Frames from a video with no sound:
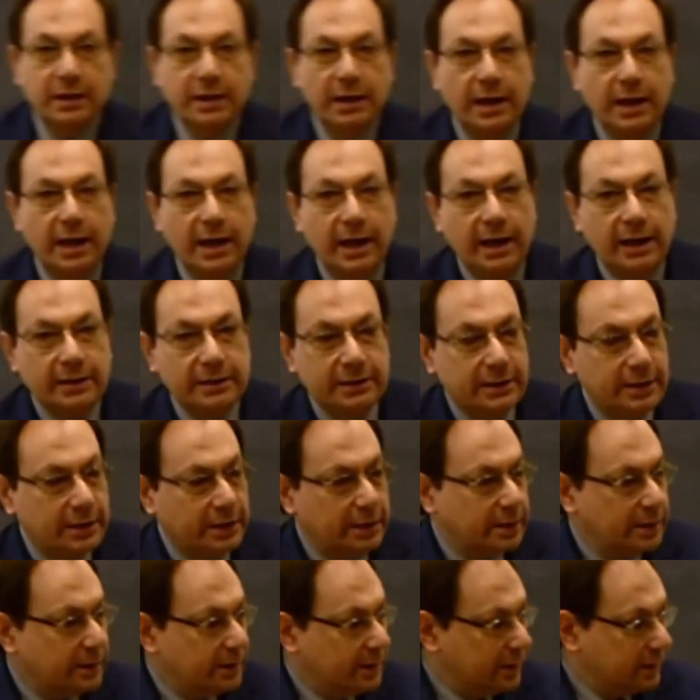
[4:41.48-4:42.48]
and
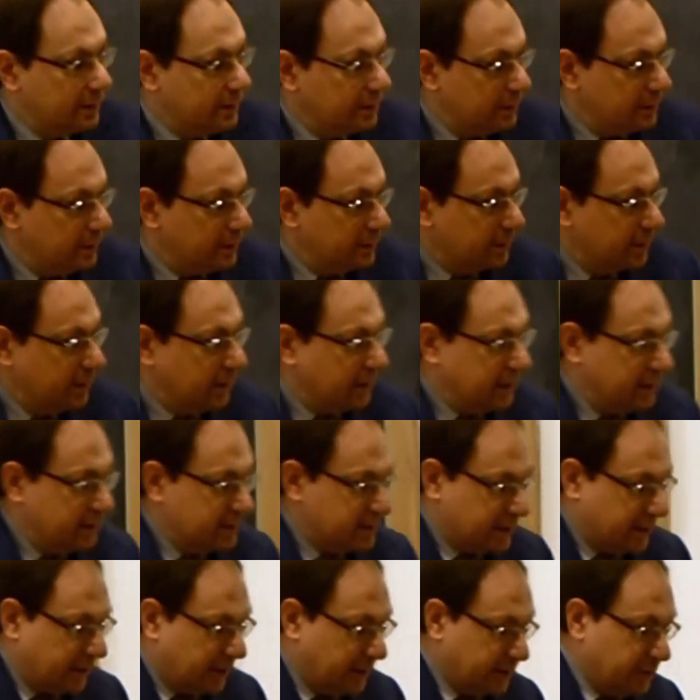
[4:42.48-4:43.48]
there is
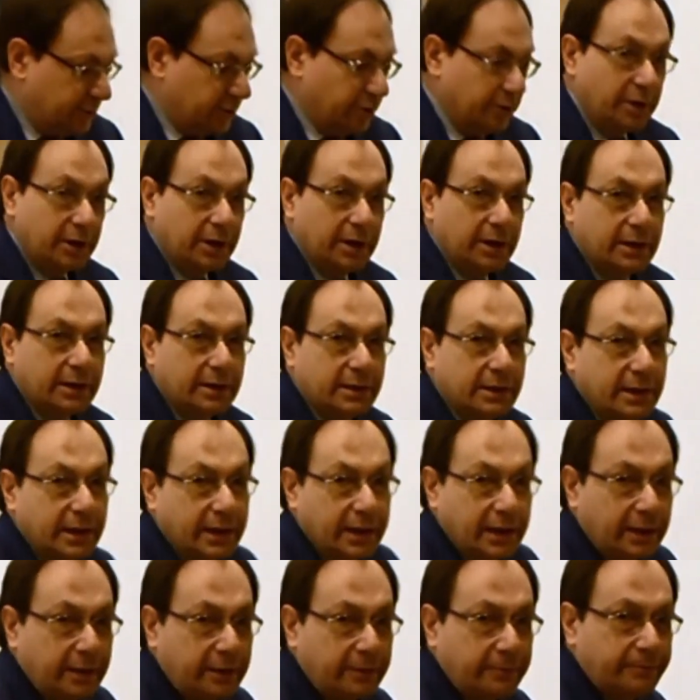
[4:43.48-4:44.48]
a door
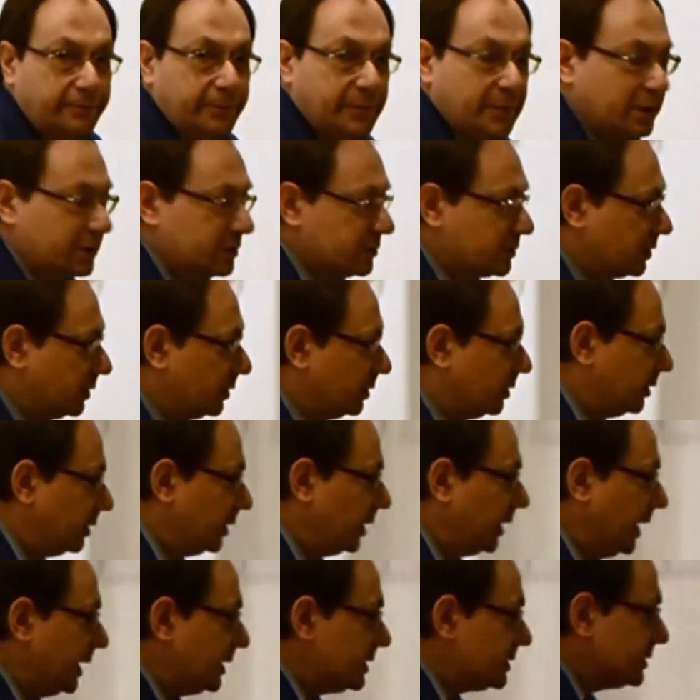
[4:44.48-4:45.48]
there. So
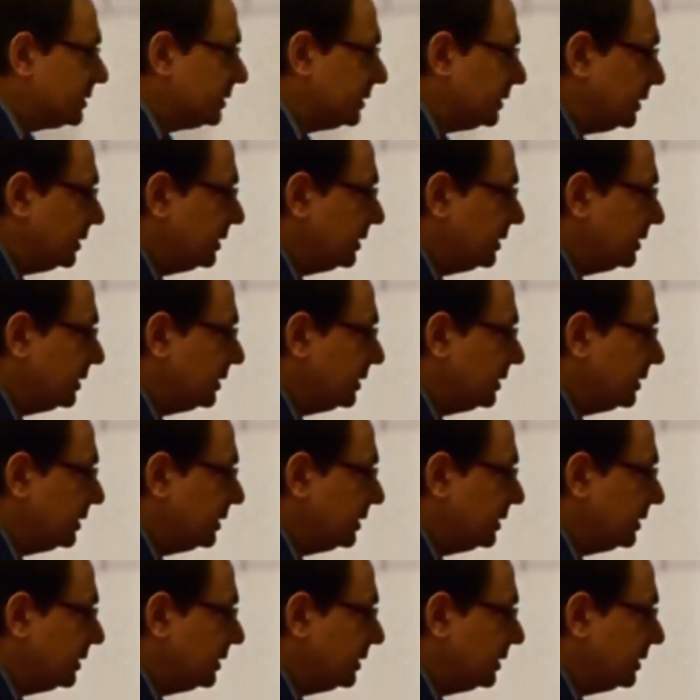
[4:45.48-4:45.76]
let's